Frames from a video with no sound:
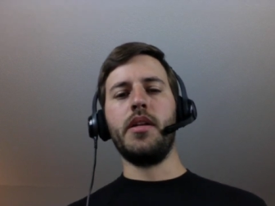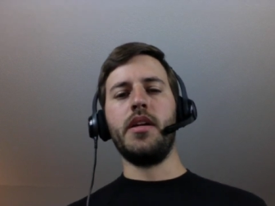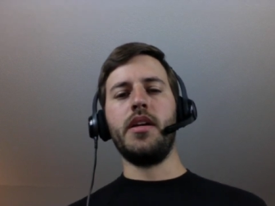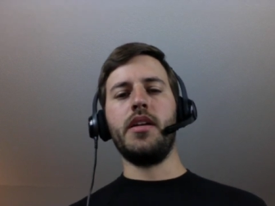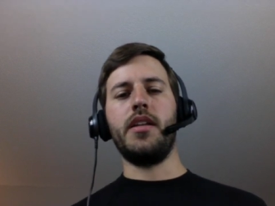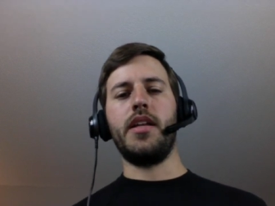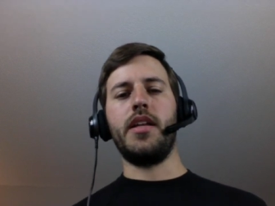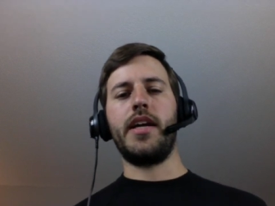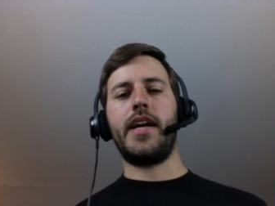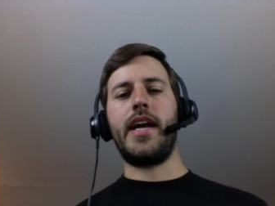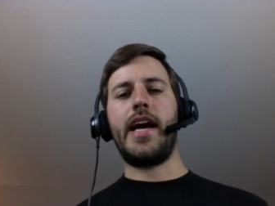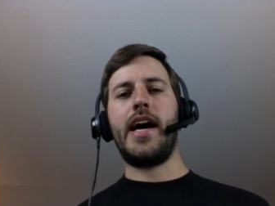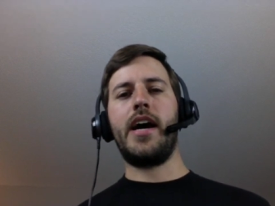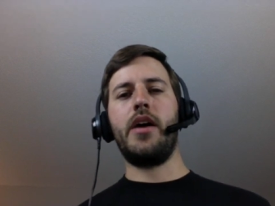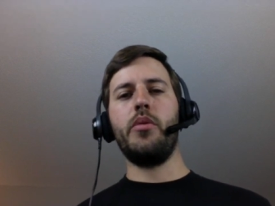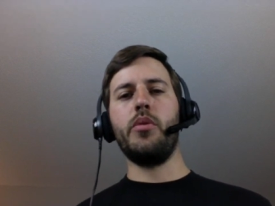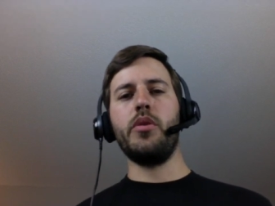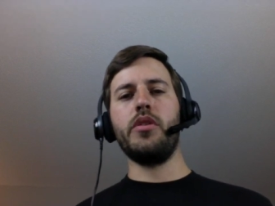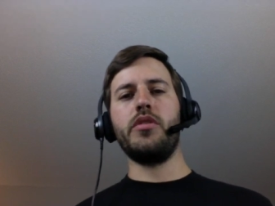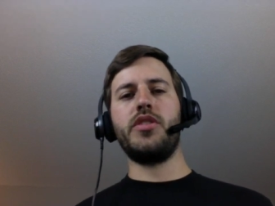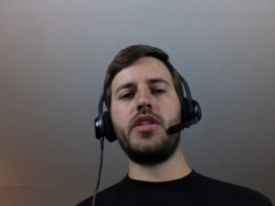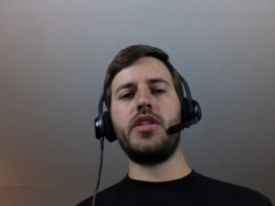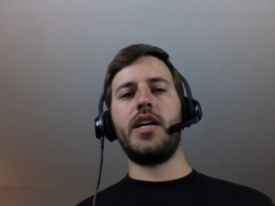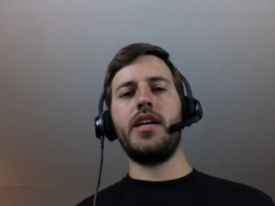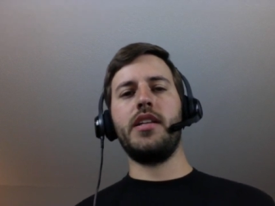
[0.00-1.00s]
Like yeah. how are
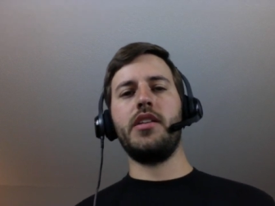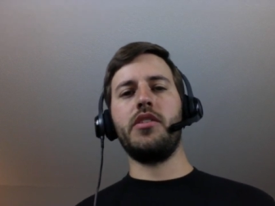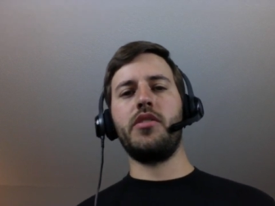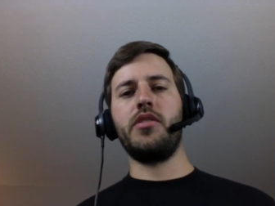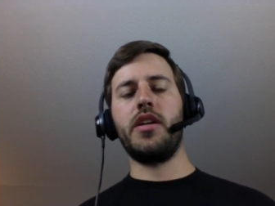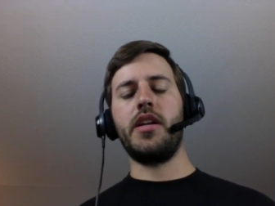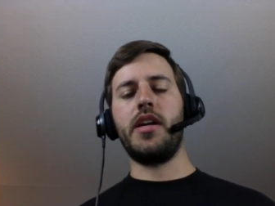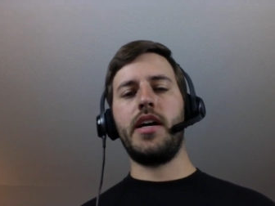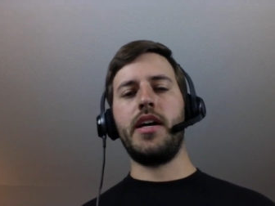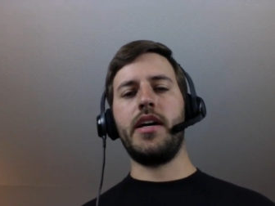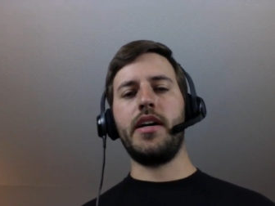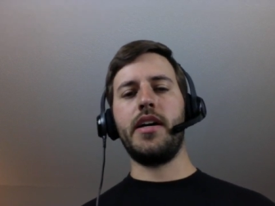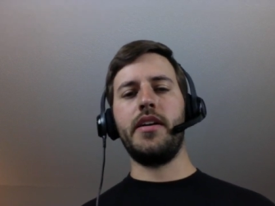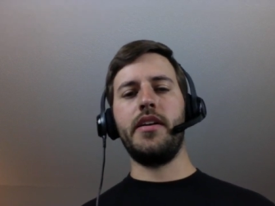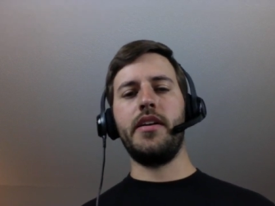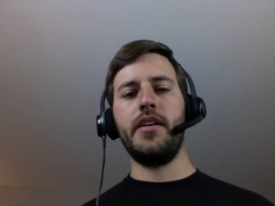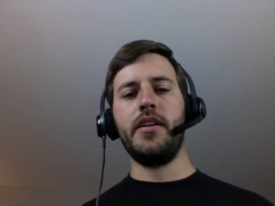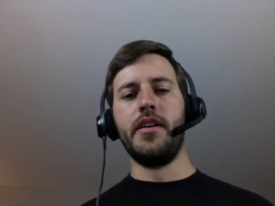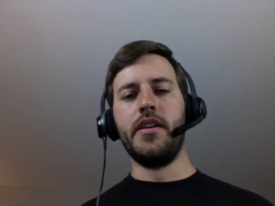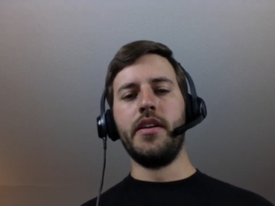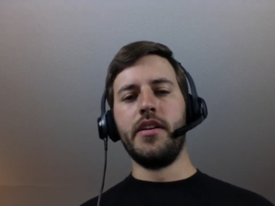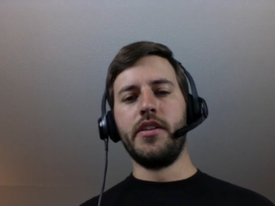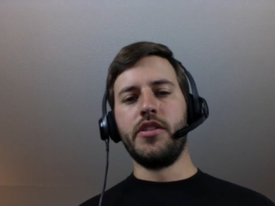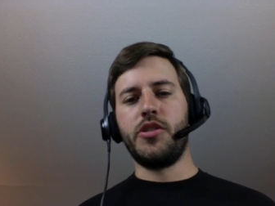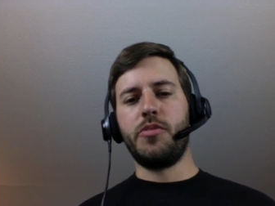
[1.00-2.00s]
Tyler and I
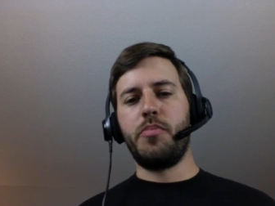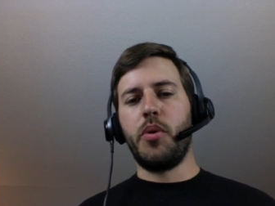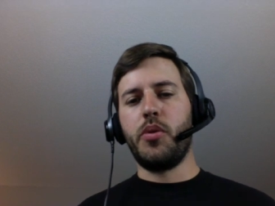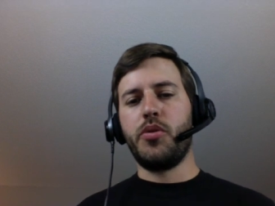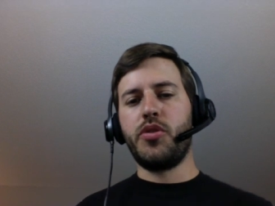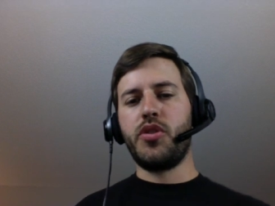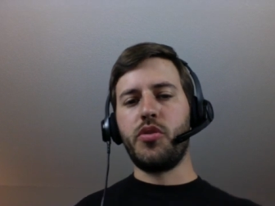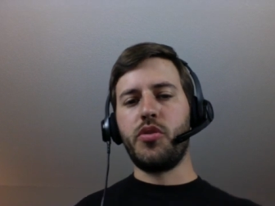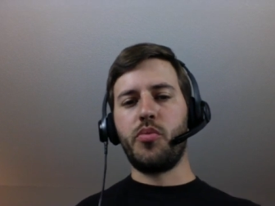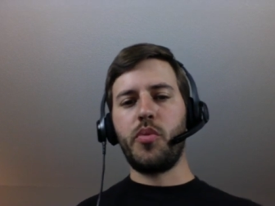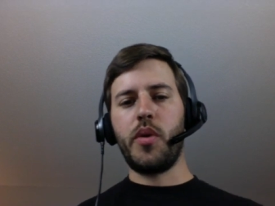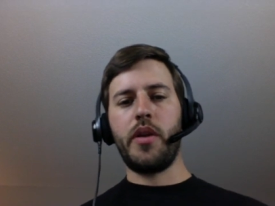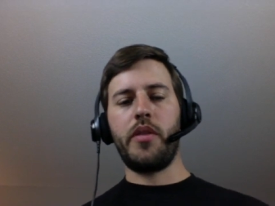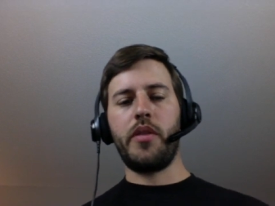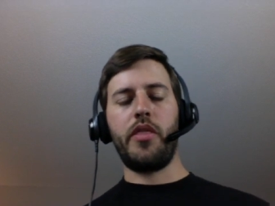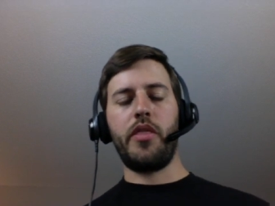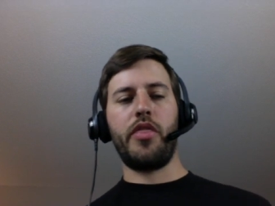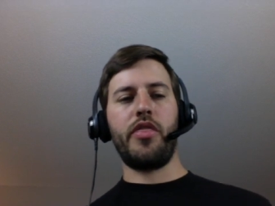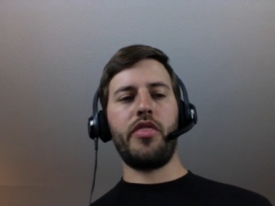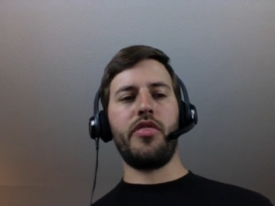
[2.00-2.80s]
supposed to run